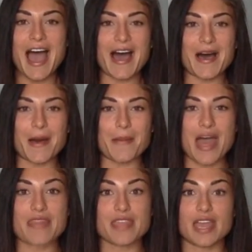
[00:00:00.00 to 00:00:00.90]

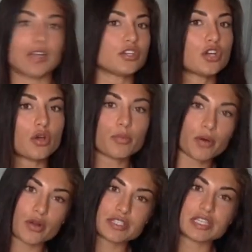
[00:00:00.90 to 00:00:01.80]
And then, the
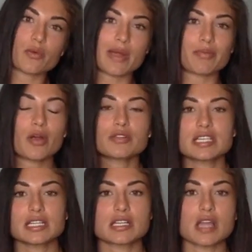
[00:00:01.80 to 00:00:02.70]
protein, the whey
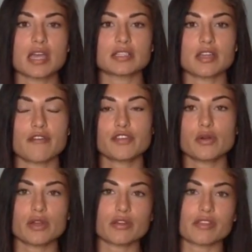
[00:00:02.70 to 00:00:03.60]
protein, and a
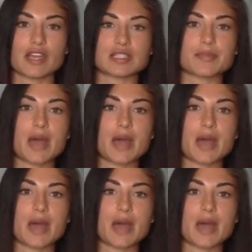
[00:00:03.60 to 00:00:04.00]
few other things.